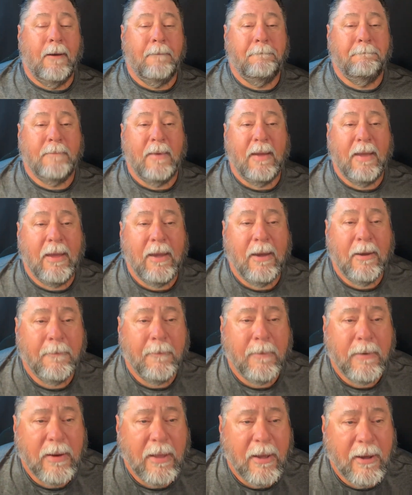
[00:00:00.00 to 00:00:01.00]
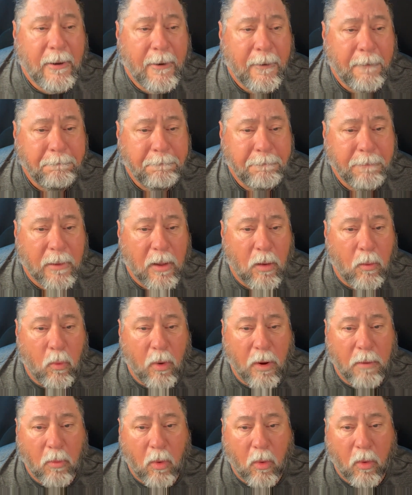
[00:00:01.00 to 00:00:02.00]
And um,
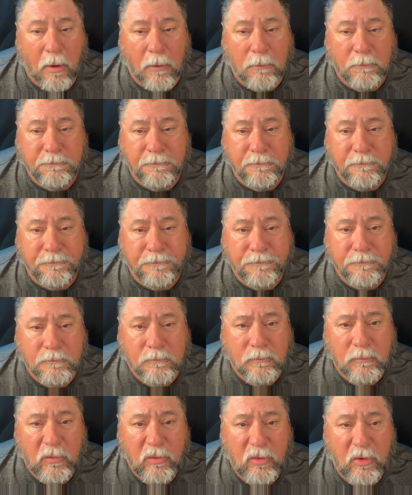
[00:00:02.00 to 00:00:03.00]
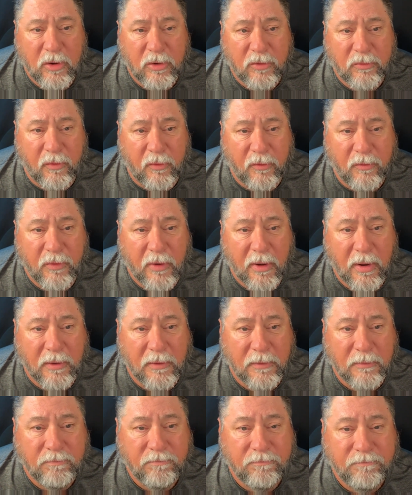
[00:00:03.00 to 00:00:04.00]
one more, just for
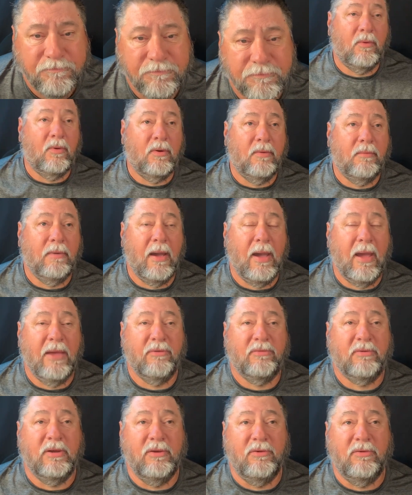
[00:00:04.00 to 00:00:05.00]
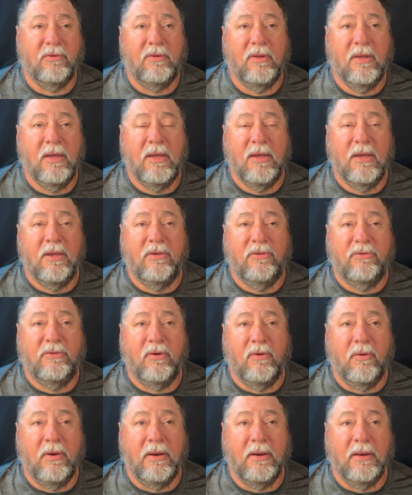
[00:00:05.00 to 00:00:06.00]
fun, or asking
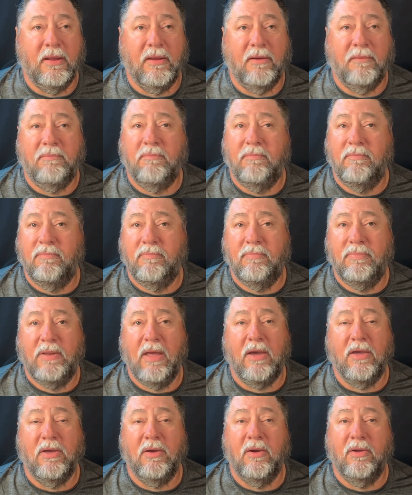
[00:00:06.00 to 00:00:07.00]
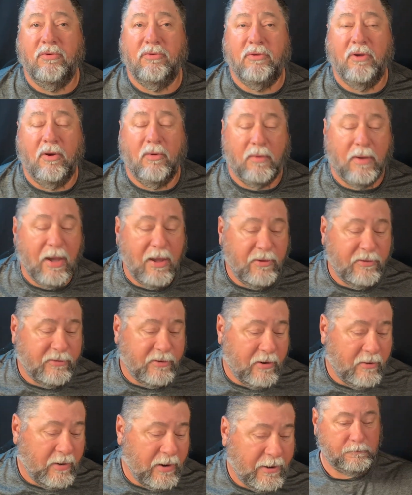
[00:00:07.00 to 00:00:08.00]
Siri to tell you a joke. Hey
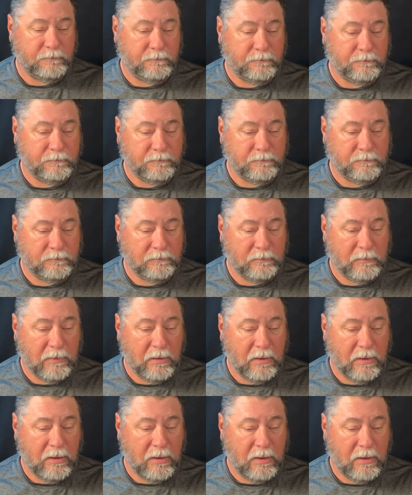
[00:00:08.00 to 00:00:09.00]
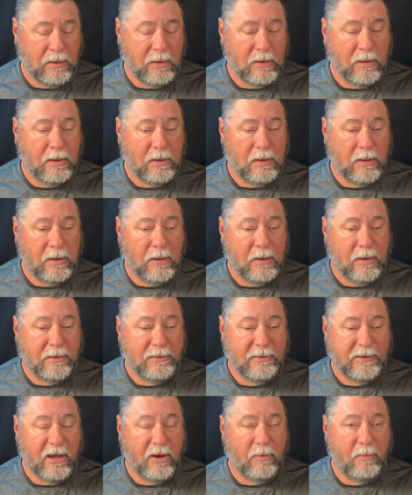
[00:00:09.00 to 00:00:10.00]
Siri, uh-huh.
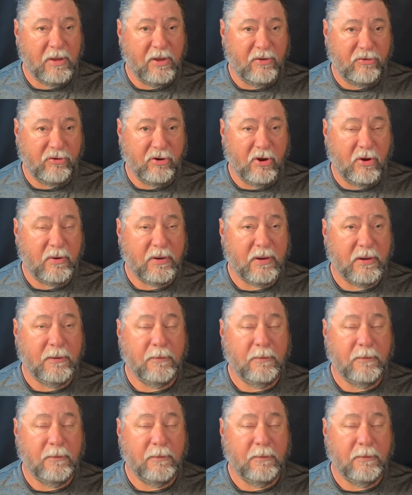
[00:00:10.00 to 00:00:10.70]
Tell me a joke.